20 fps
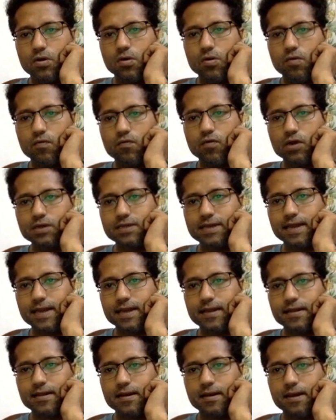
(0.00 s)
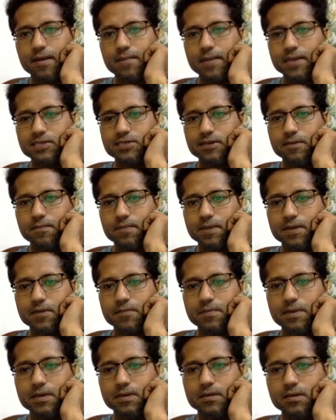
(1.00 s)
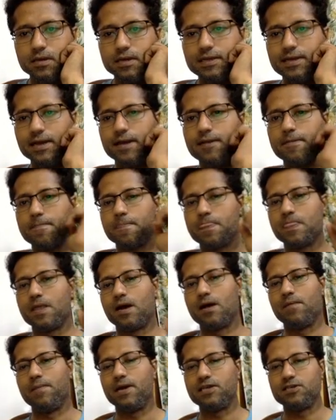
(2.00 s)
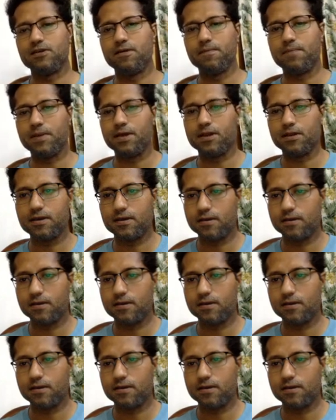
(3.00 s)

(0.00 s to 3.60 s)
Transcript: what can a matching pair be? A matching pair.